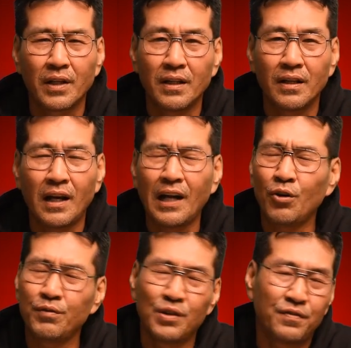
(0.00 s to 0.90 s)
Right? I
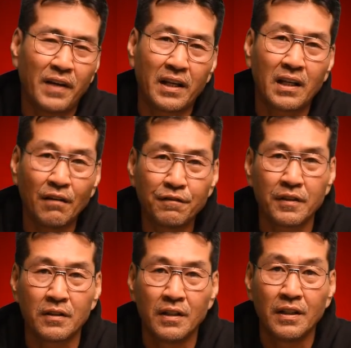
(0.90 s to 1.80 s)
hope you find
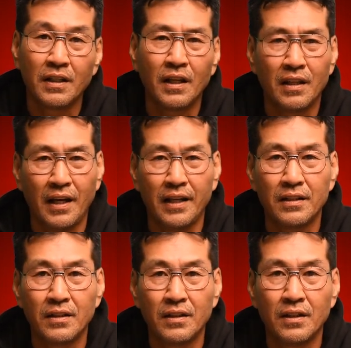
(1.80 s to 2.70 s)
comfort in that.